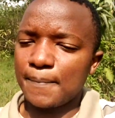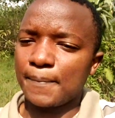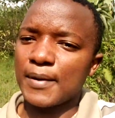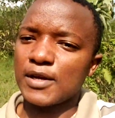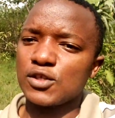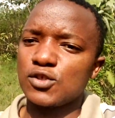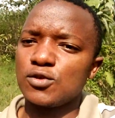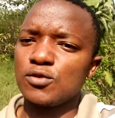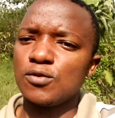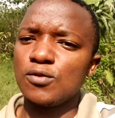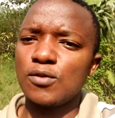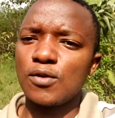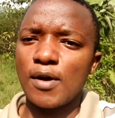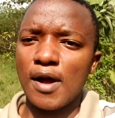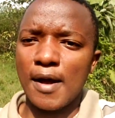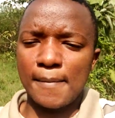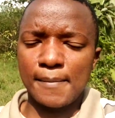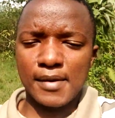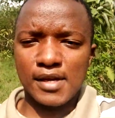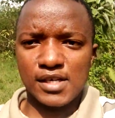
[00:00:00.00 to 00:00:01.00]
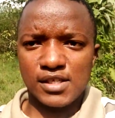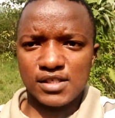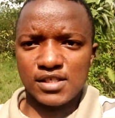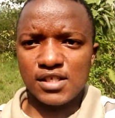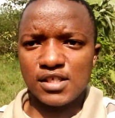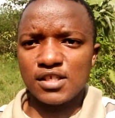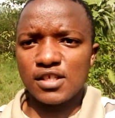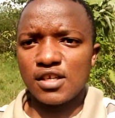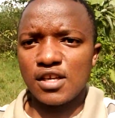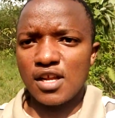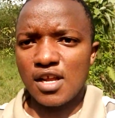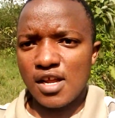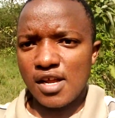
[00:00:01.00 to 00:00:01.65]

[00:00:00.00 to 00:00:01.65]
pursue a medicine